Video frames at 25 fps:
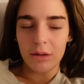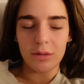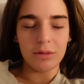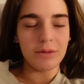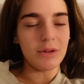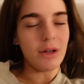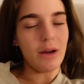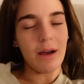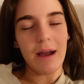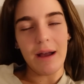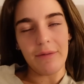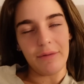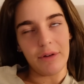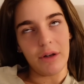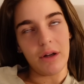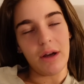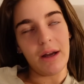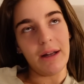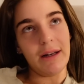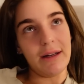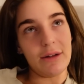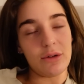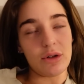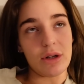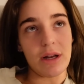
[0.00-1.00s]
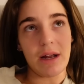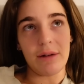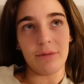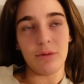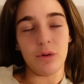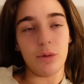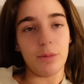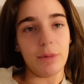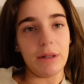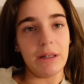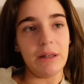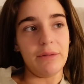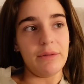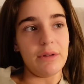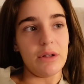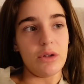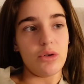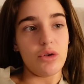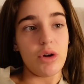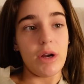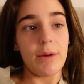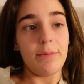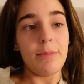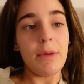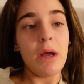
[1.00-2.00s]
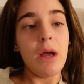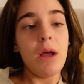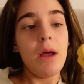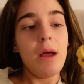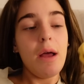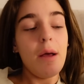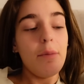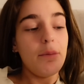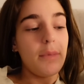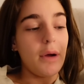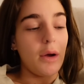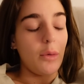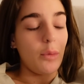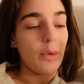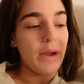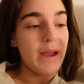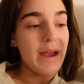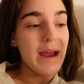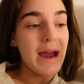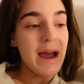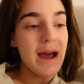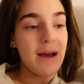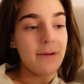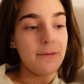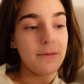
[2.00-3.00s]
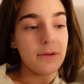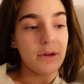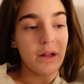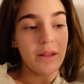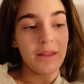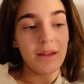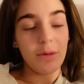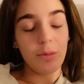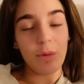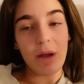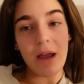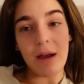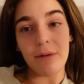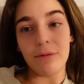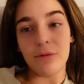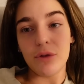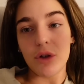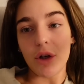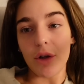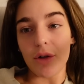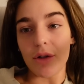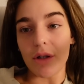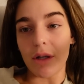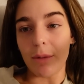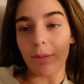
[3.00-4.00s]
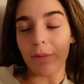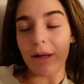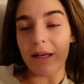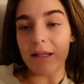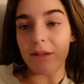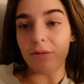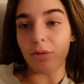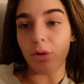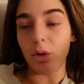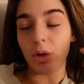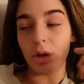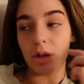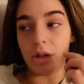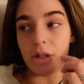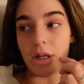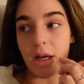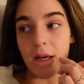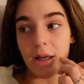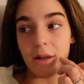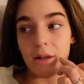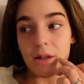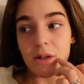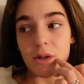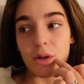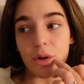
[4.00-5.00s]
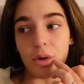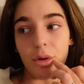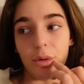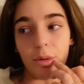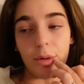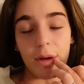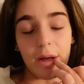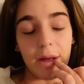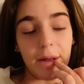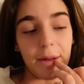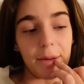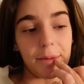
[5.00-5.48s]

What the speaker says: No, I haven't. I literally have not been living the dream. But I think we have chosen a place for holiday. So